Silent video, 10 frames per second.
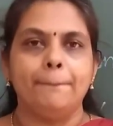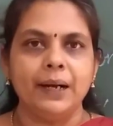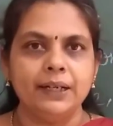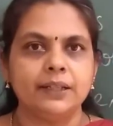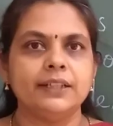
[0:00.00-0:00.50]

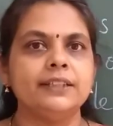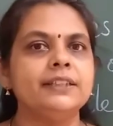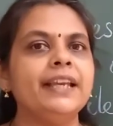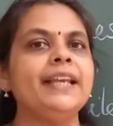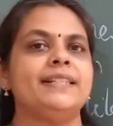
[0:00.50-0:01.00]

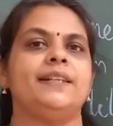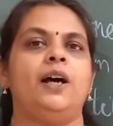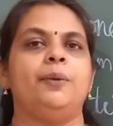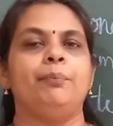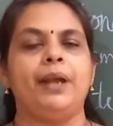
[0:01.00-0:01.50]
but these
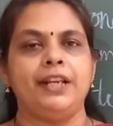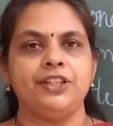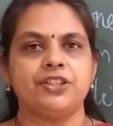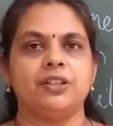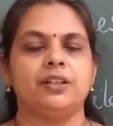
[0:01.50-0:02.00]
are
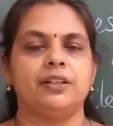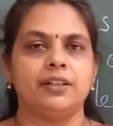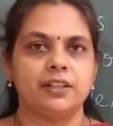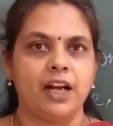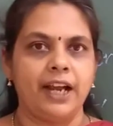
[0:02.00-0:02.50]
main,
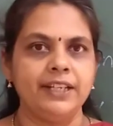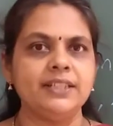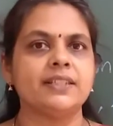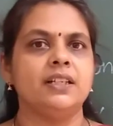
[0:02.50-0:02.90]
children. Rice,